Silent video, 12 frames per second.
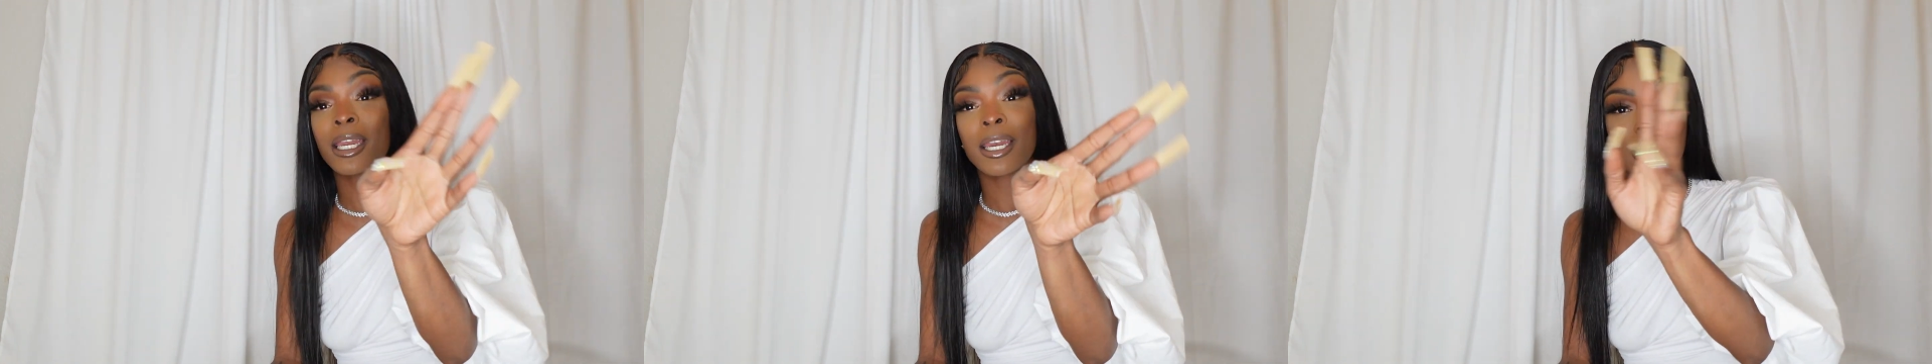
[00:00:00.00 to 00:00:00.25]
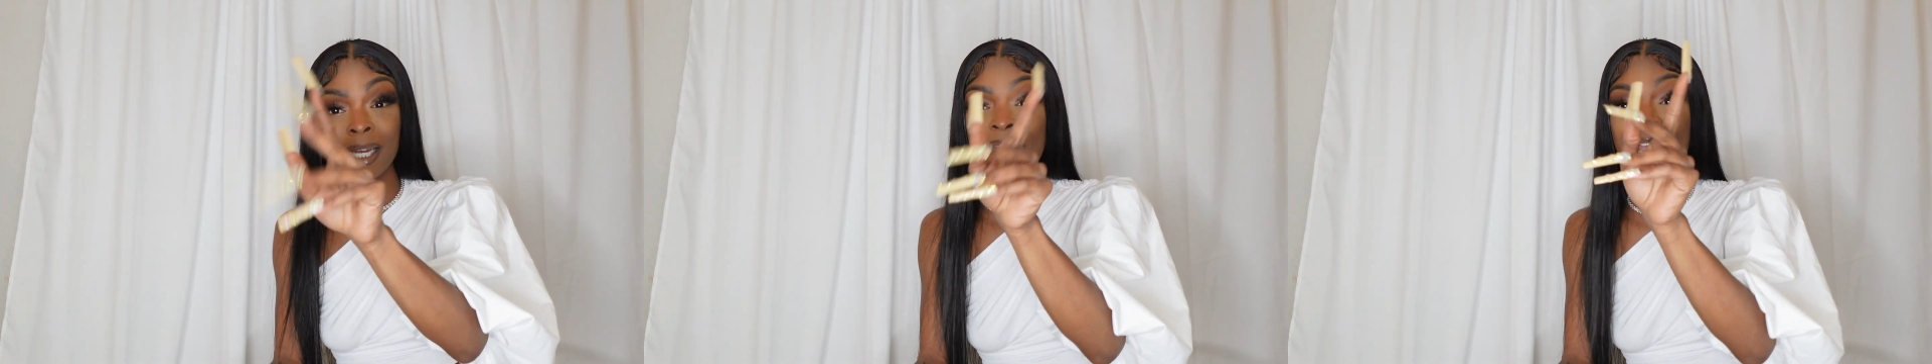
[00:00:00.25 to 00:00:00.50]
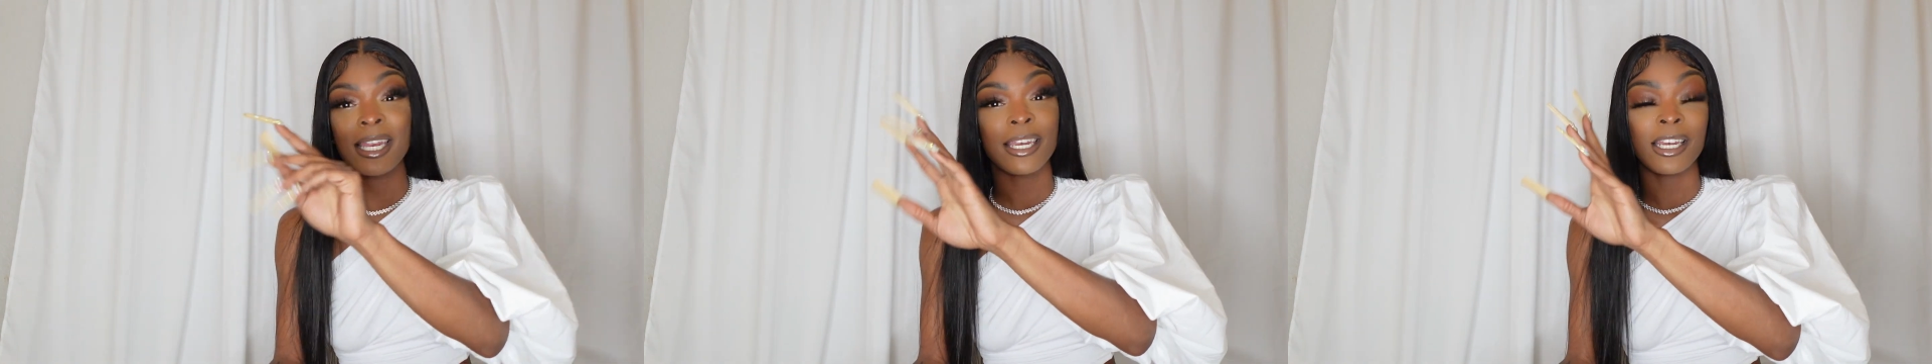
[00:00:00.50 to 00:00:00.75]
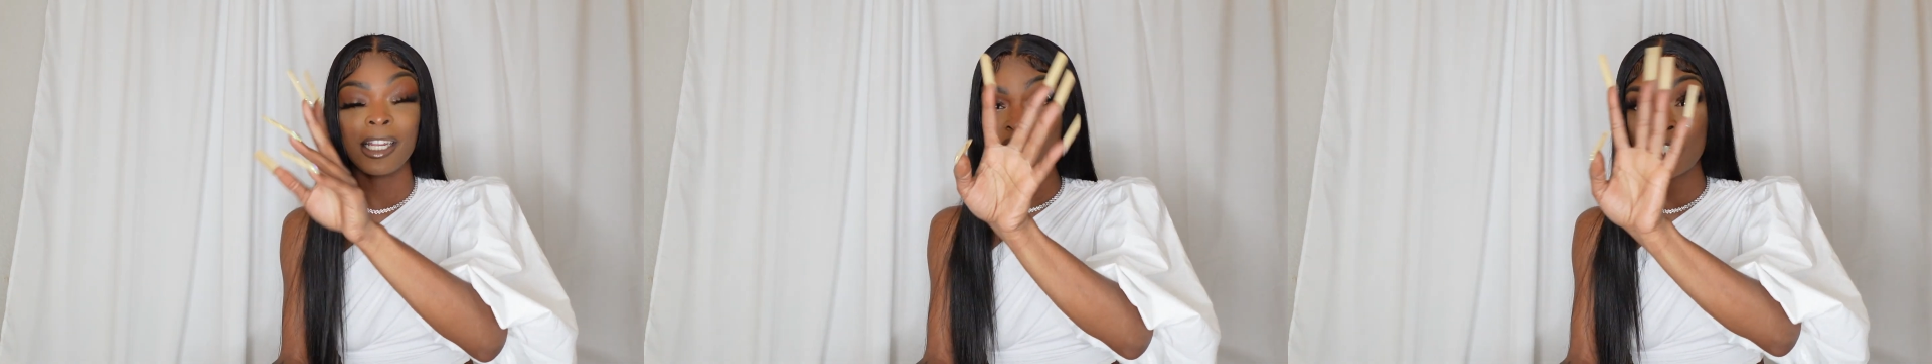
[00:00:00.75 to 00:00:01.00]
and clacking
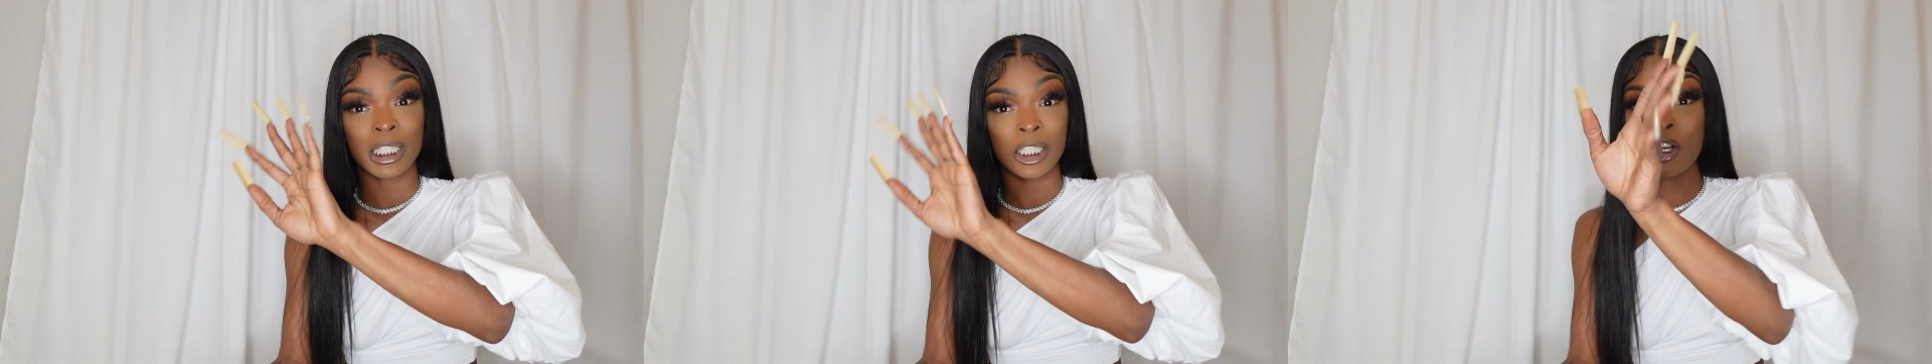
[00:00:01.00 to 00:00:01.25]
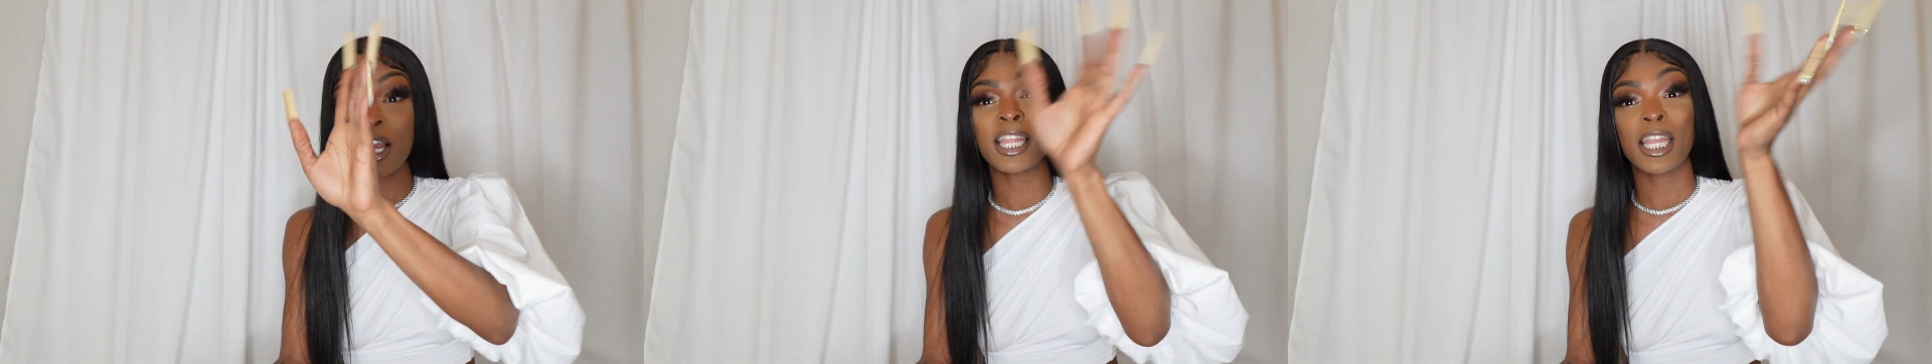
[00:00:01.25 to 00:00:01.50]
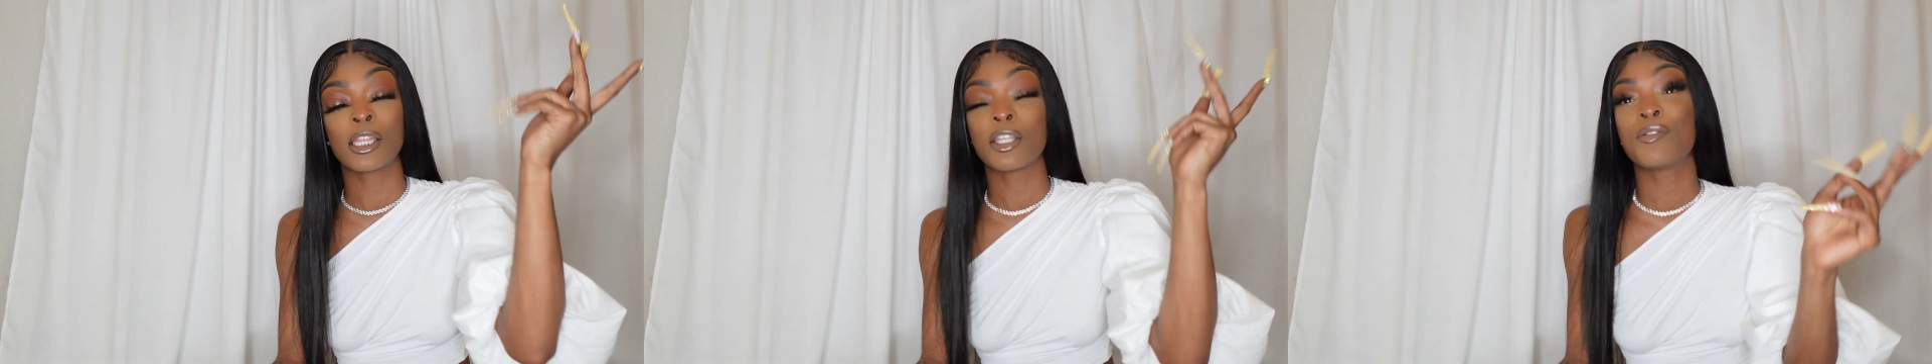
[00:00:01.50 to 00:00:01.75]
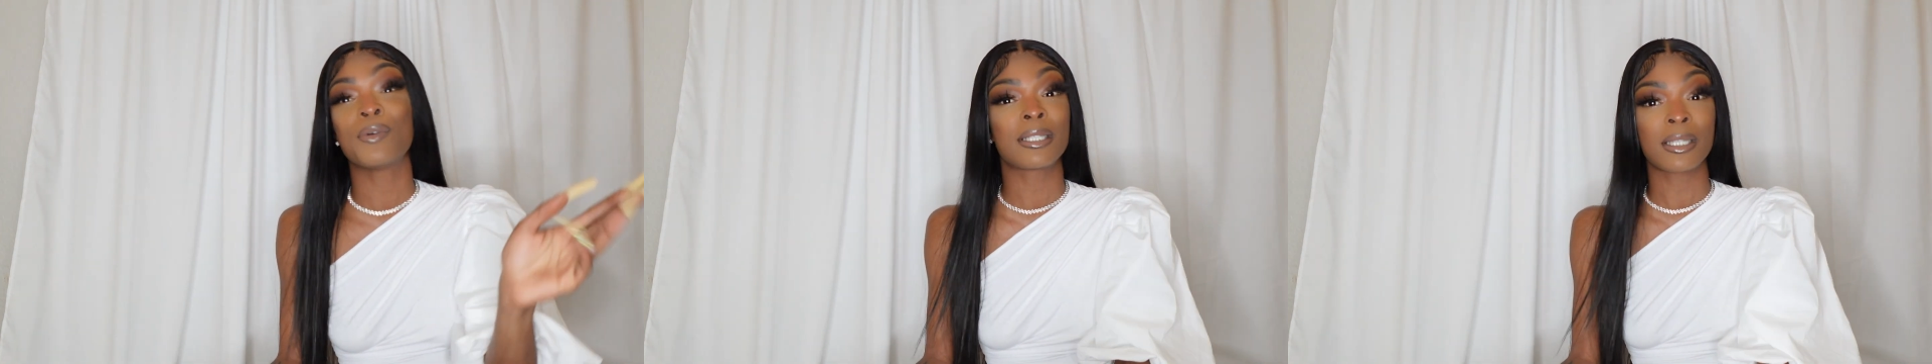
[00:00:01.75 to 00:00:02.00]
and just trying to get the
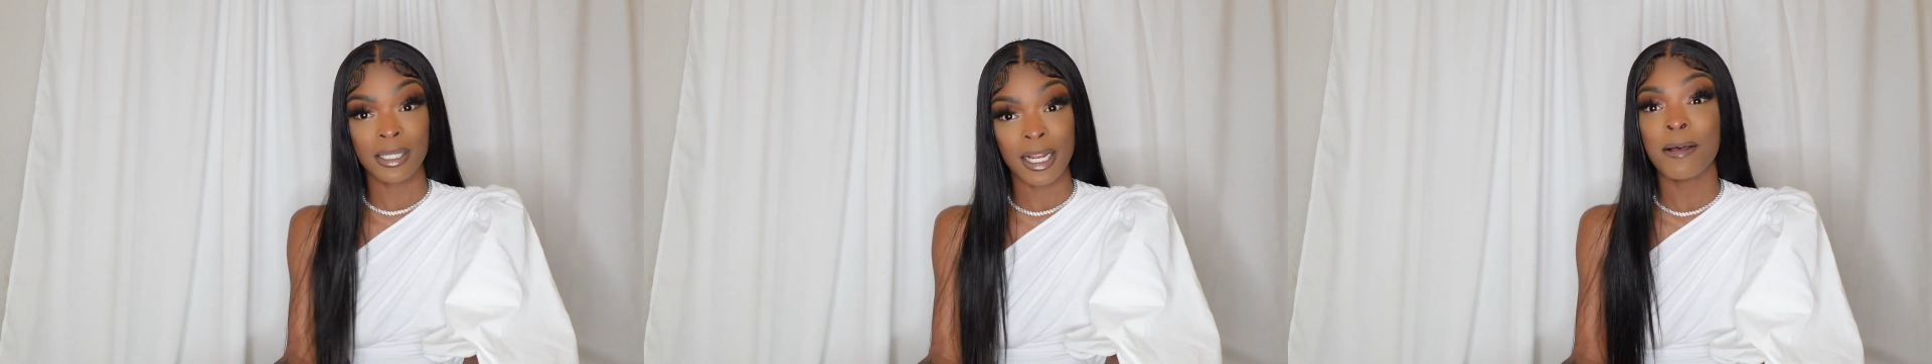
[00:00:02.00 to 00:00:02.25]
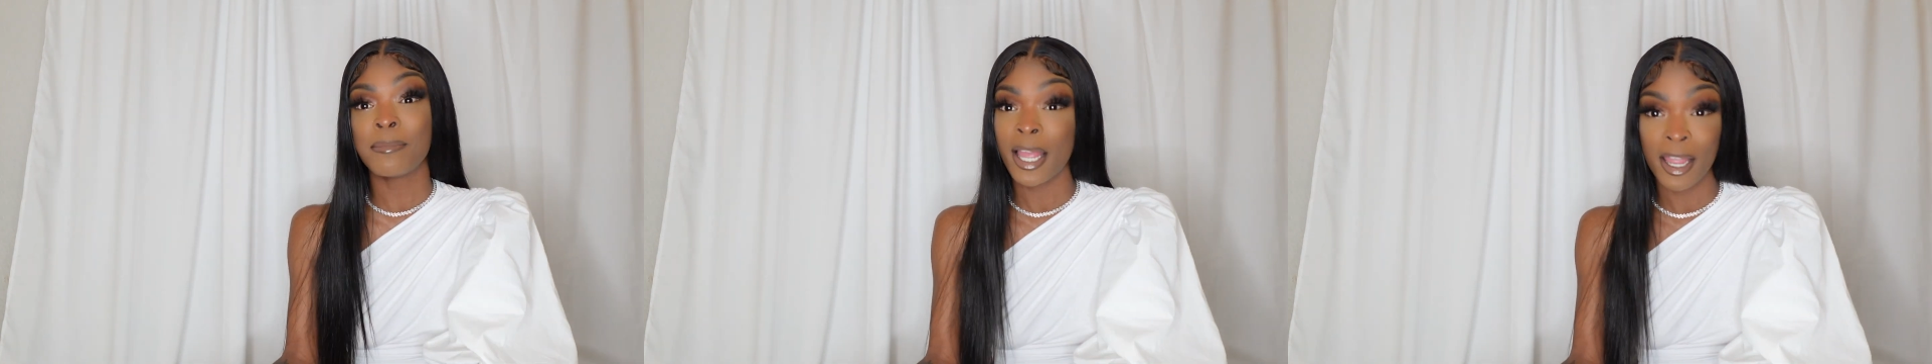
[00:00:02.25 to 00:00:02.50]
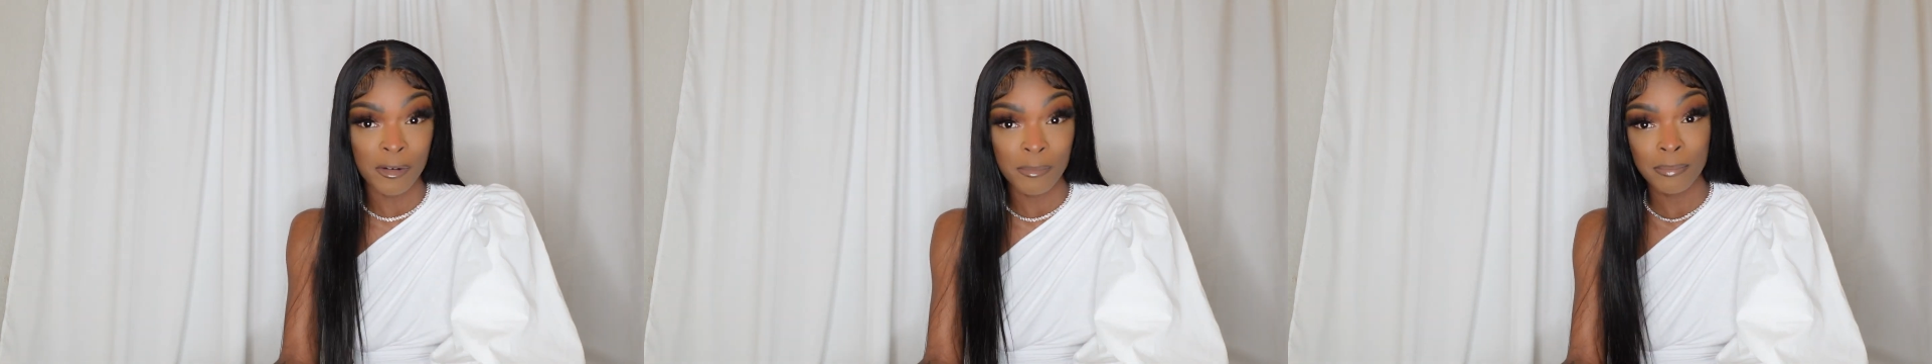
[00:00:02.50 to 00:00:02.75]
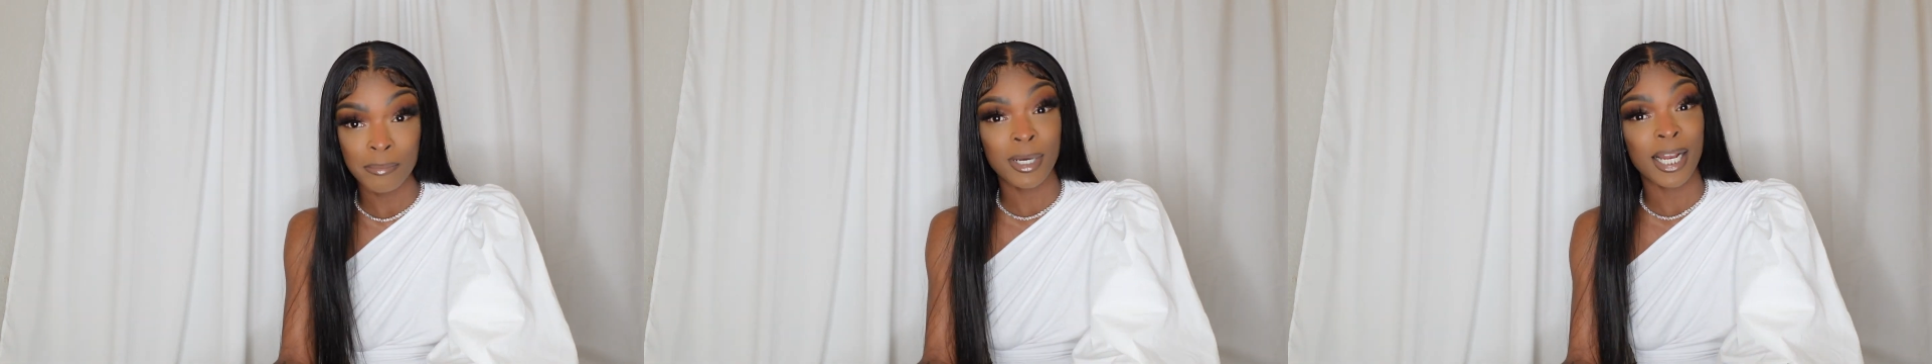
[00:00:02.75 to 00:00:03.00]
noise to stop down.
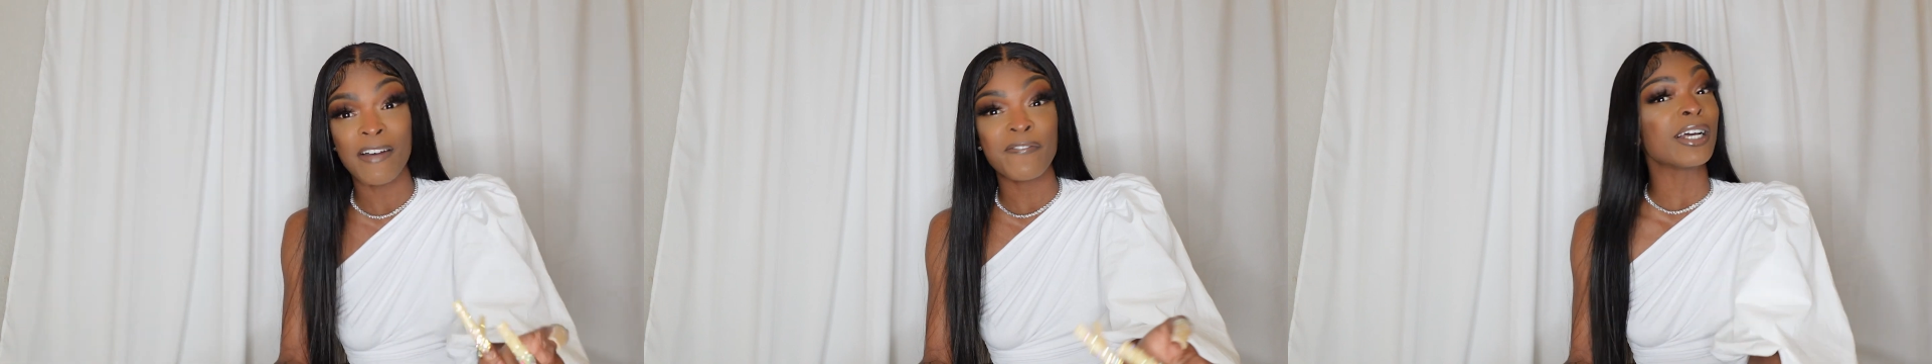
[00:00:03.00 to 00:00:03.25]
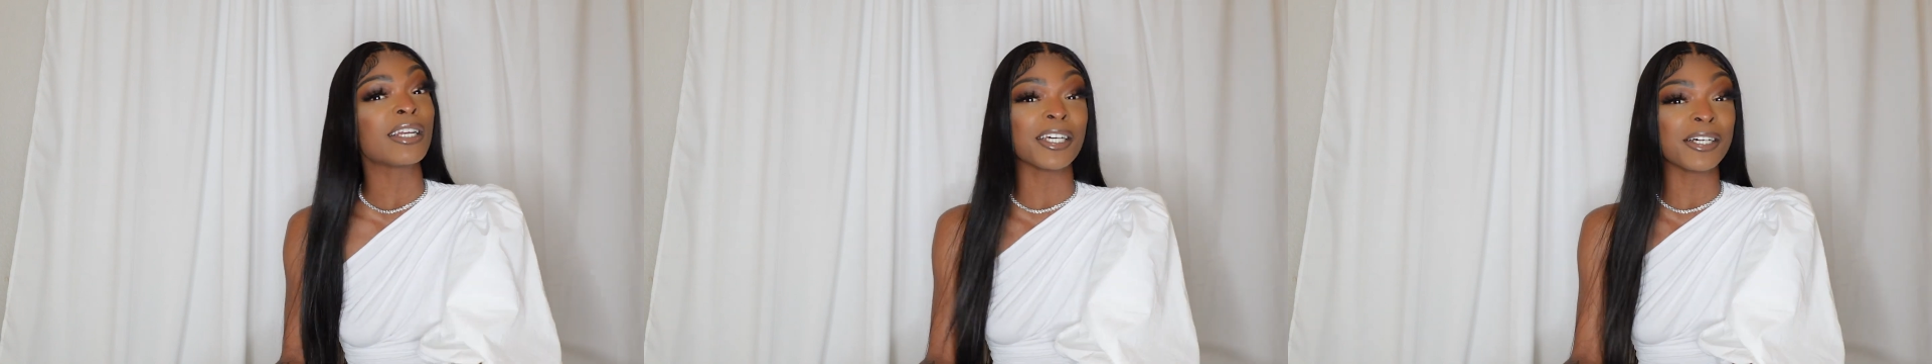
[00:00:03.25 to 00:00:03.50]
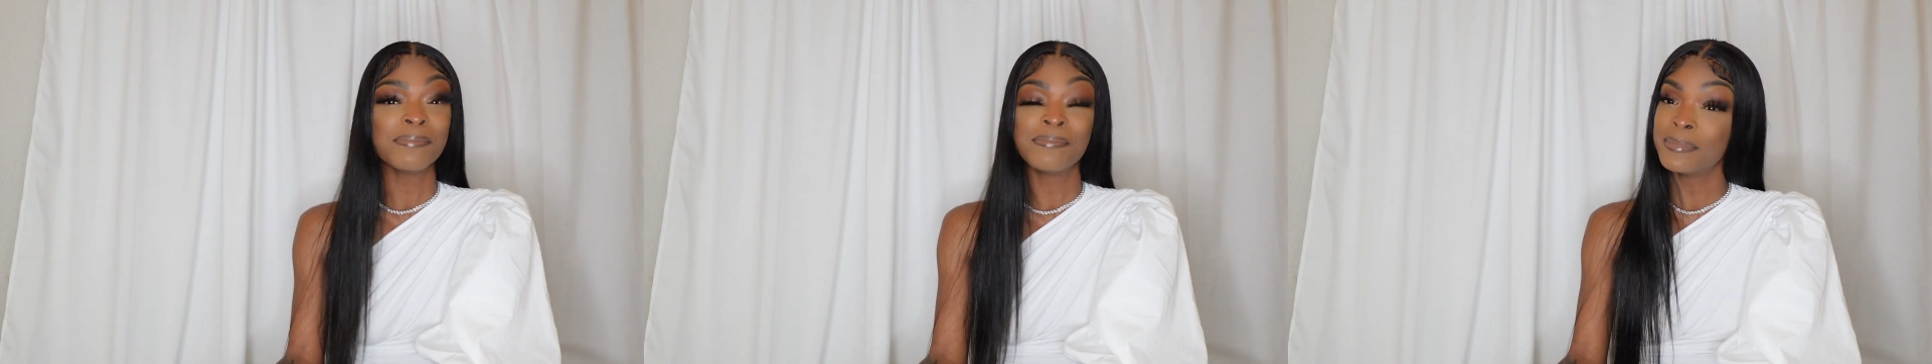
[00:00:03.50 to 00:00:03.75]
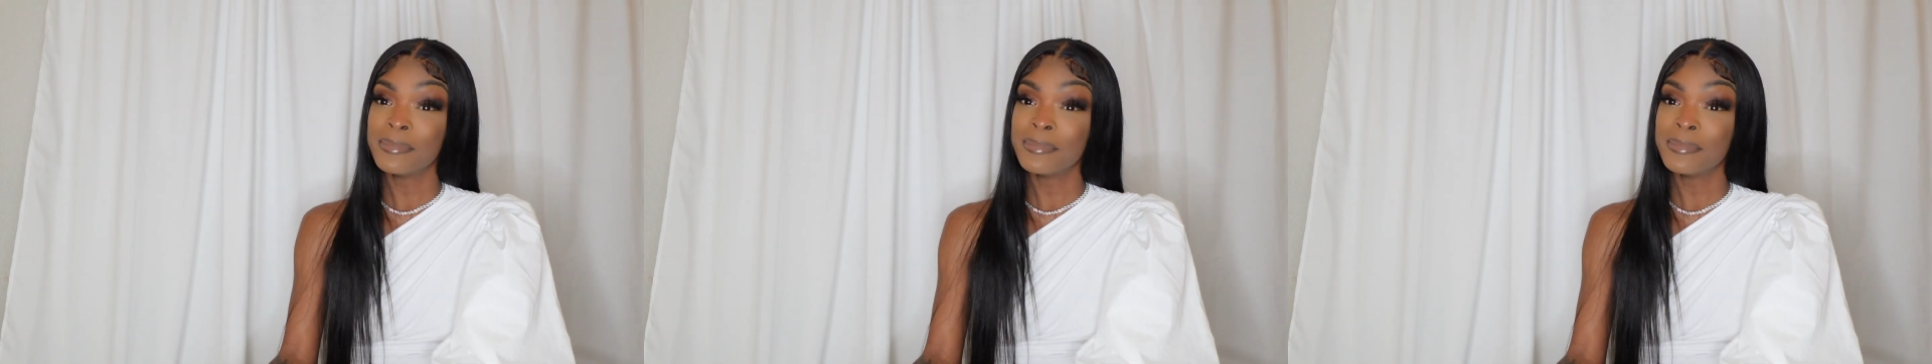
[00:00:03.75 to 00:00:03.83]
But I fucked up.